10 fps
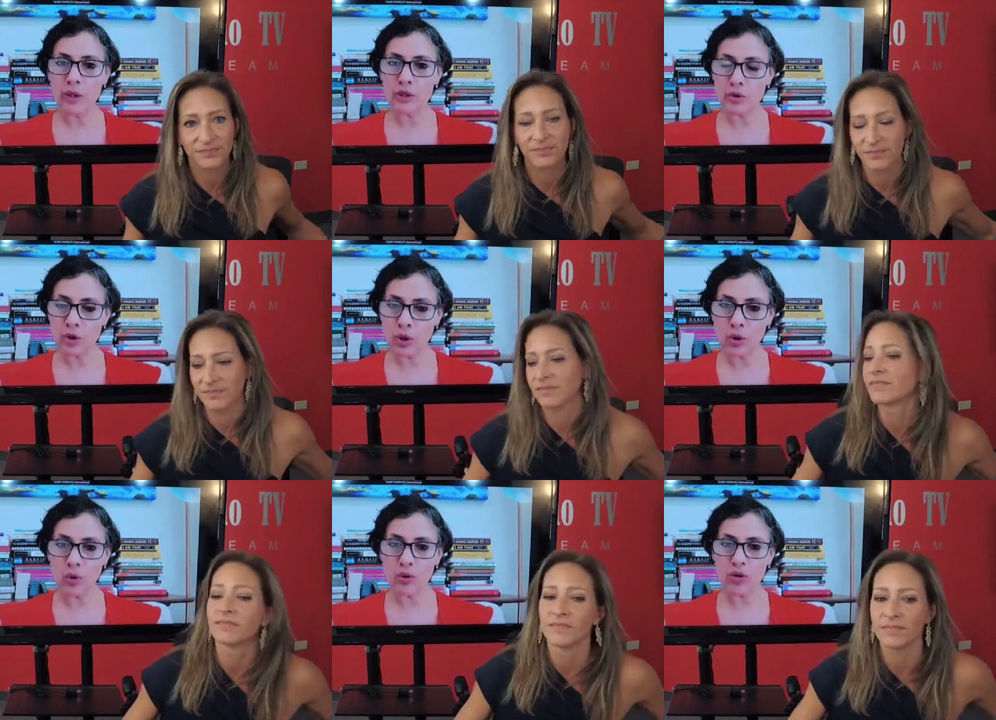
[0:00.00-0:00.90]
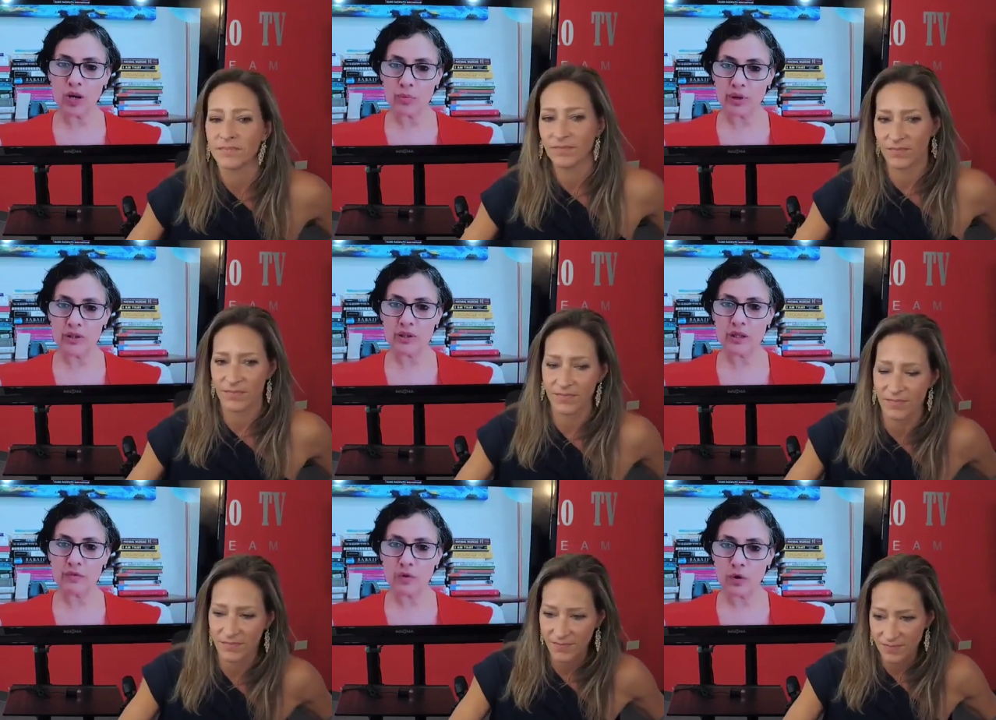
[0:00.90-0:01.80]
Speaker 1: into the whole comprehensive
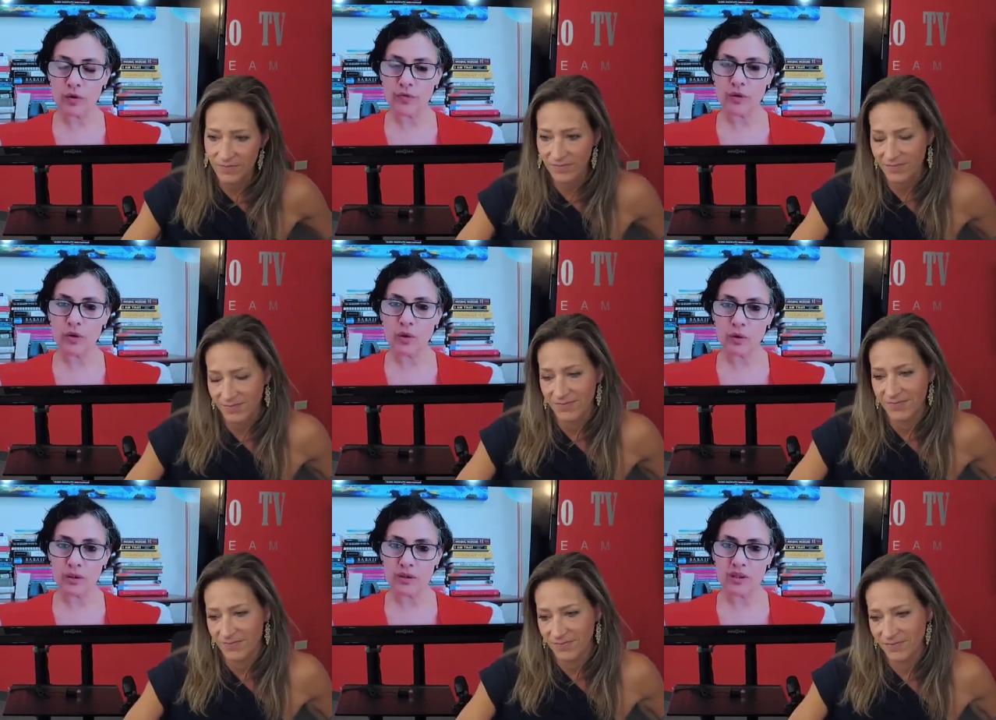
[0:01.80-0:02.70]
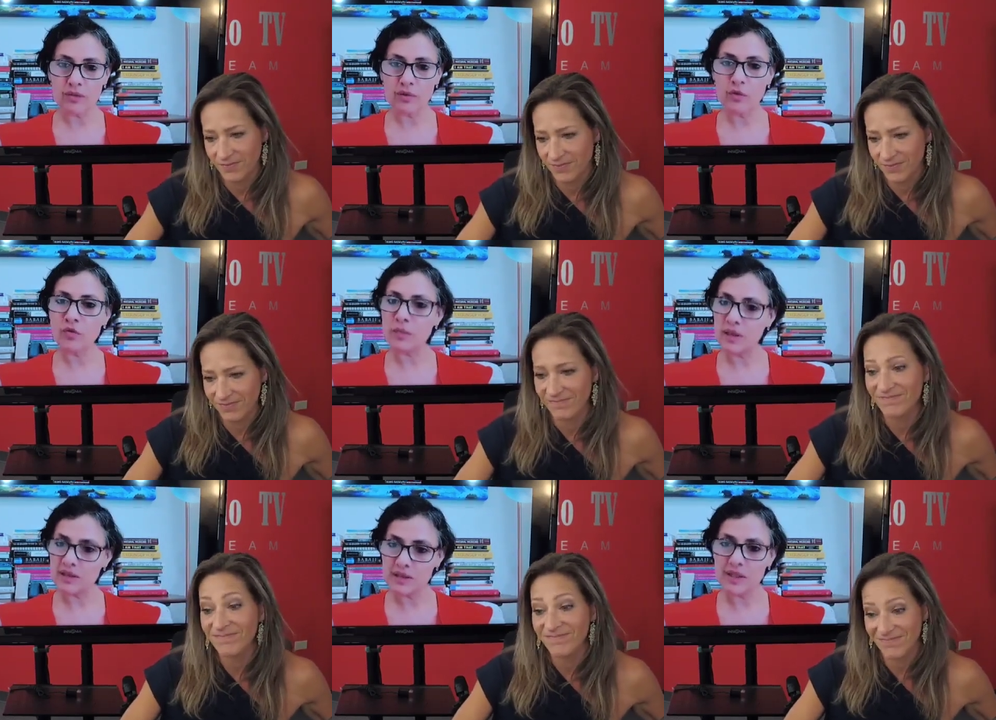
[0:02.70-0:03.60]
overview, holistic view of
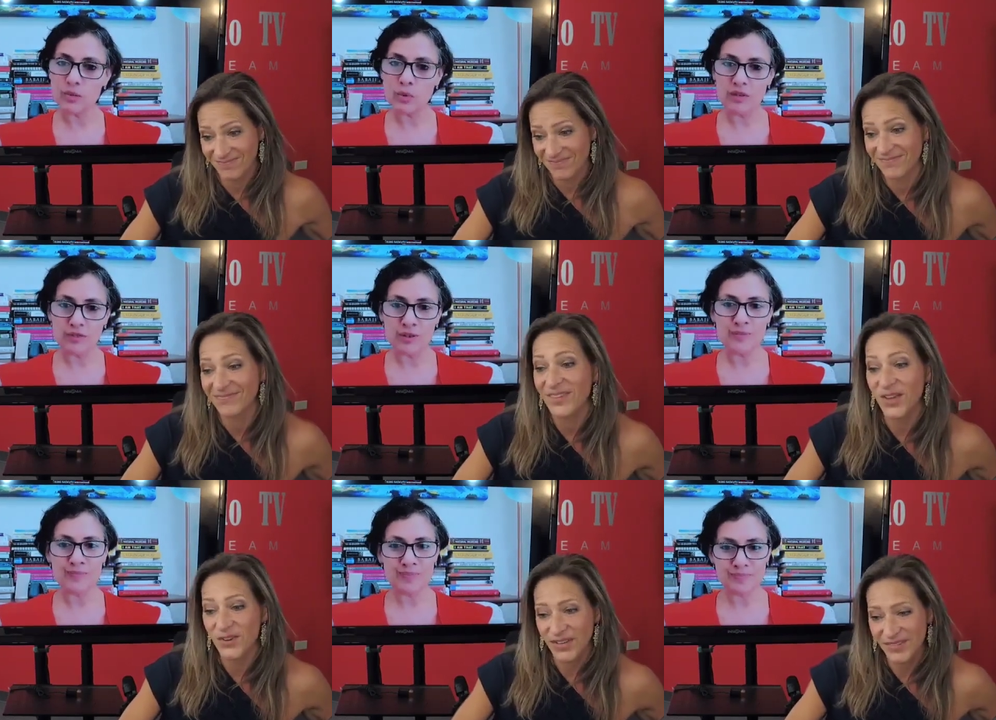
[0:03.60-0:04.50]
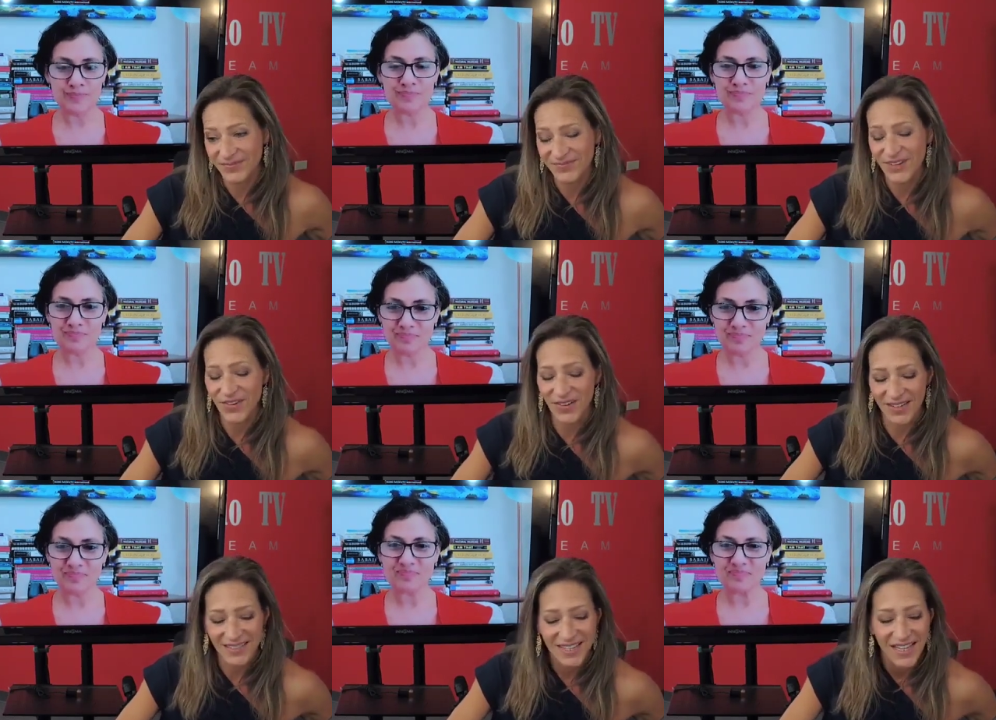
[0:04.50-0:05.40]
medicine. That's wonderful.
Speaker 2: Agreed. Agreed.
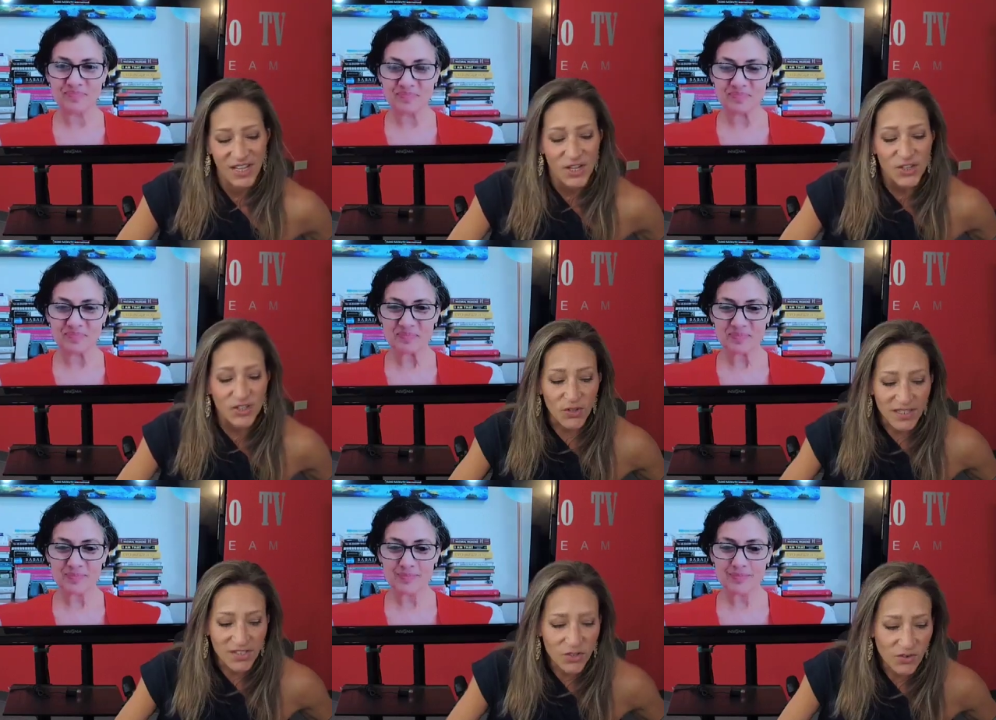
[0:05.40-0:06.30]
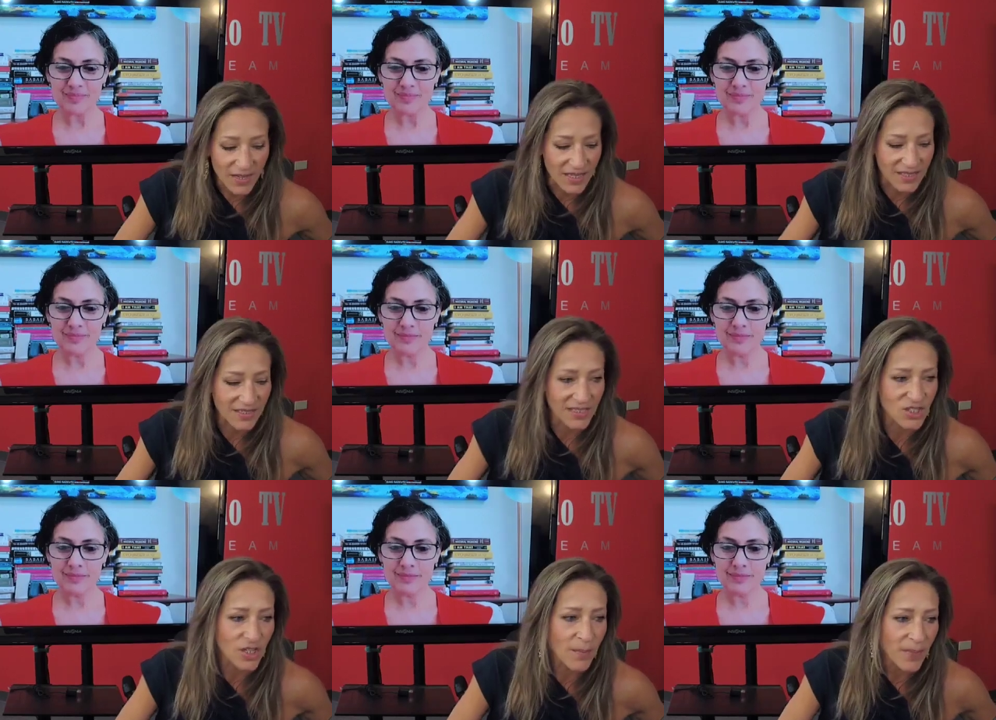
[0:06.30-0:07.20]
So let's do this. Let's
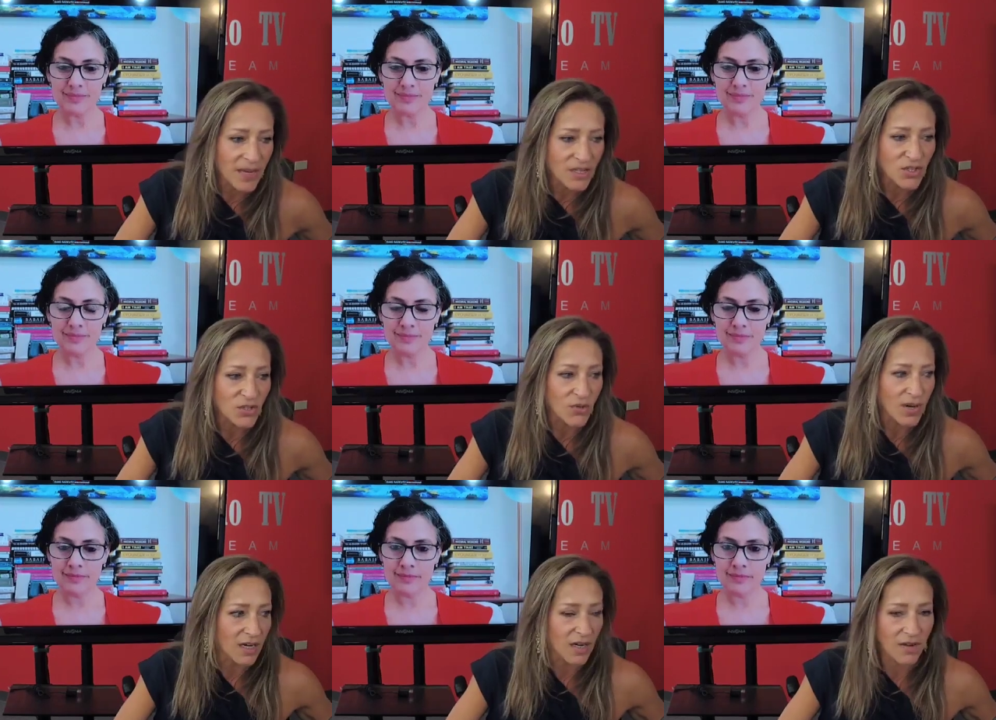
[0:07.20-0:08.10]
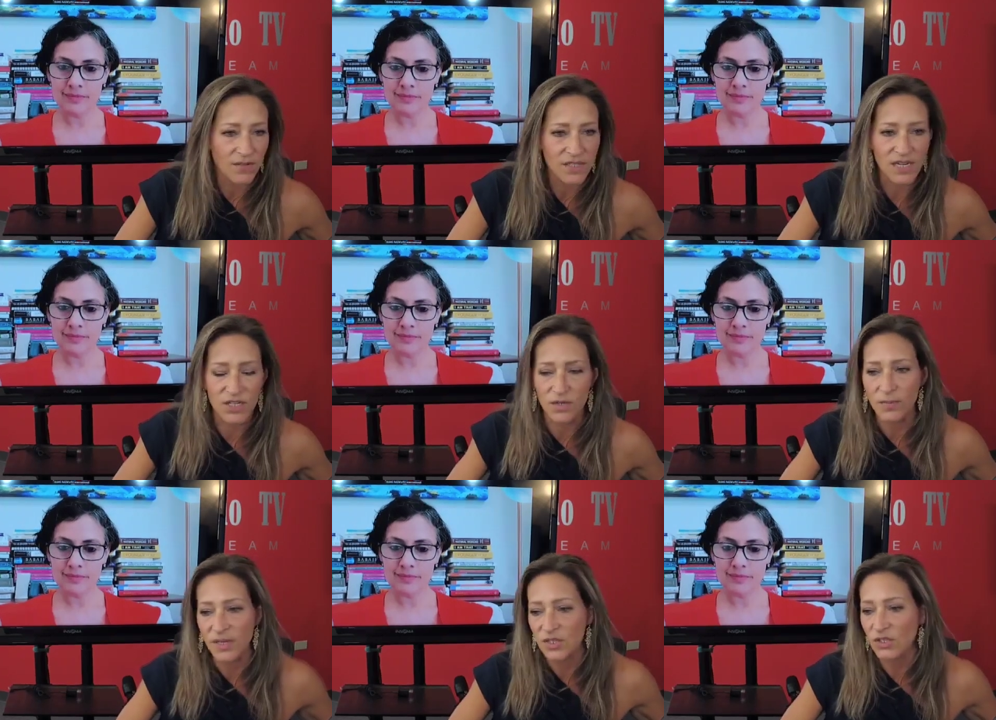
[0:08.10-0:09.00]
jump into our conversation,
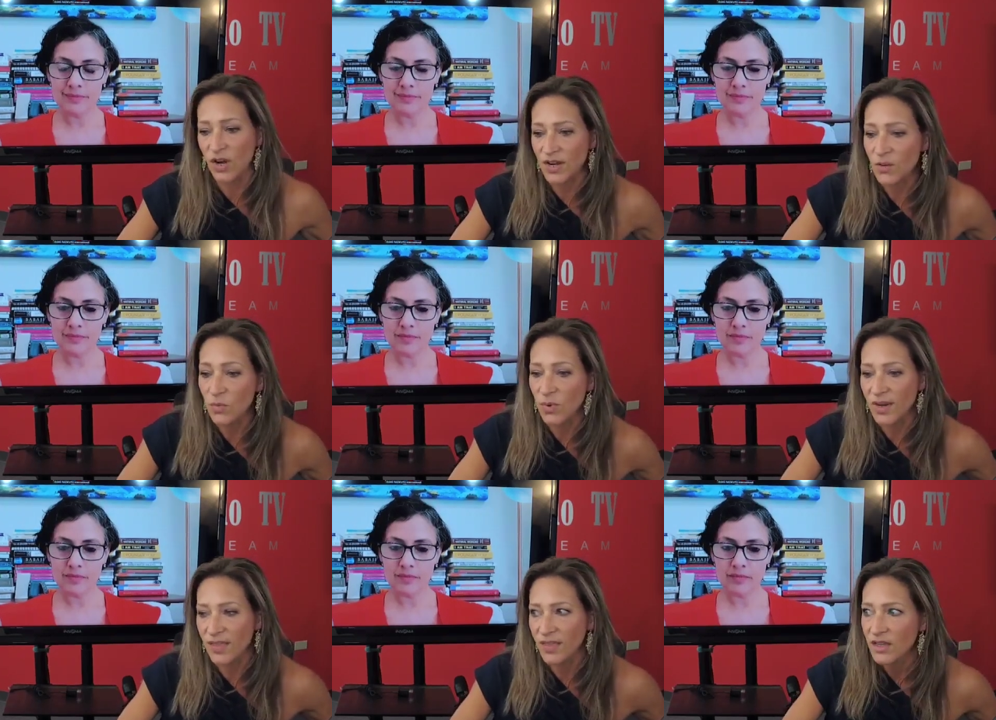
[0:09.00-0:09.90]
but starting with